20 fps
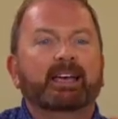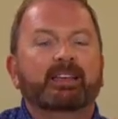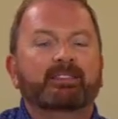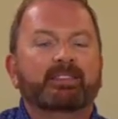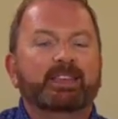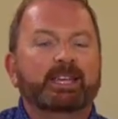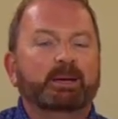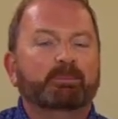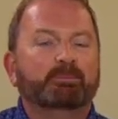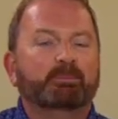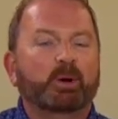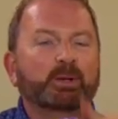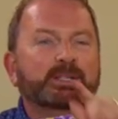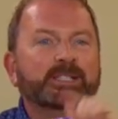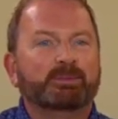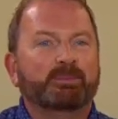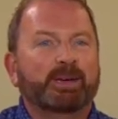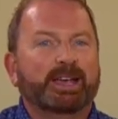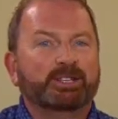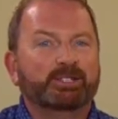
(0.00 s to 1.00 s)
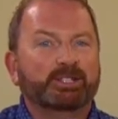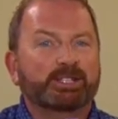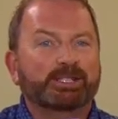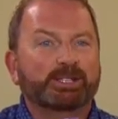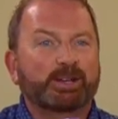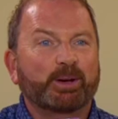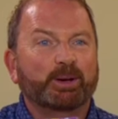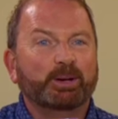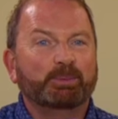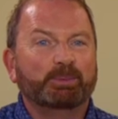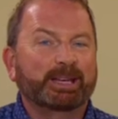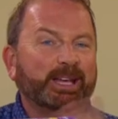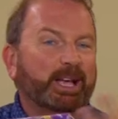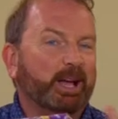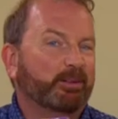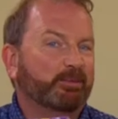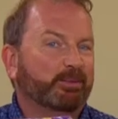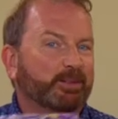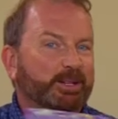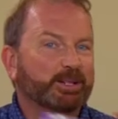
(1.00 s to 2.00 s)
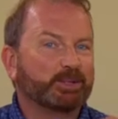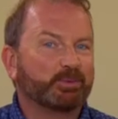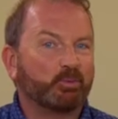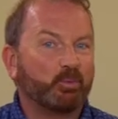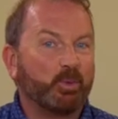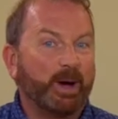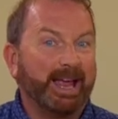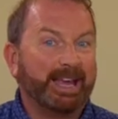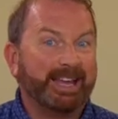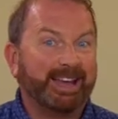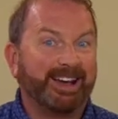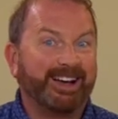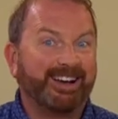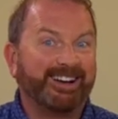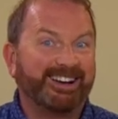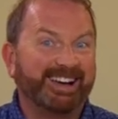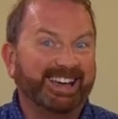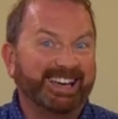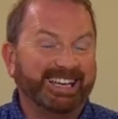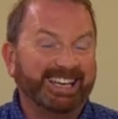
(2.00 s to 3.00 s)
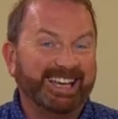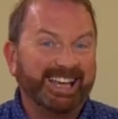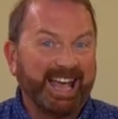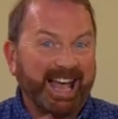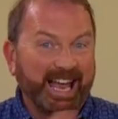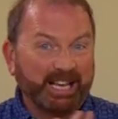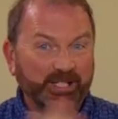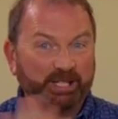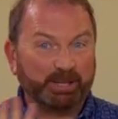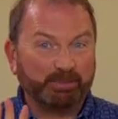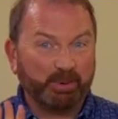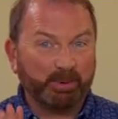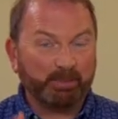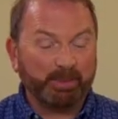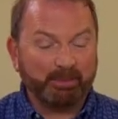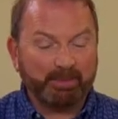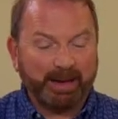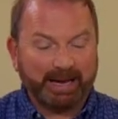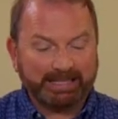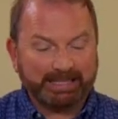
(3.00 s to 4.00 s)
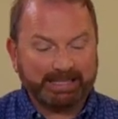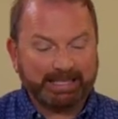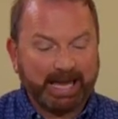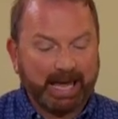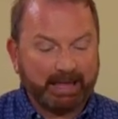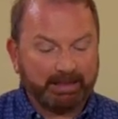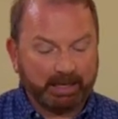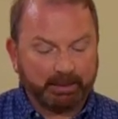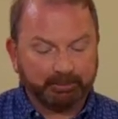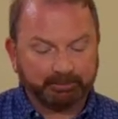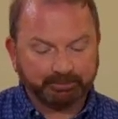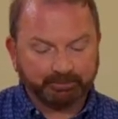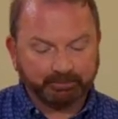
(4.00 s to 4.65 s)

the bottom edge is going to be covered when I actually put my bag together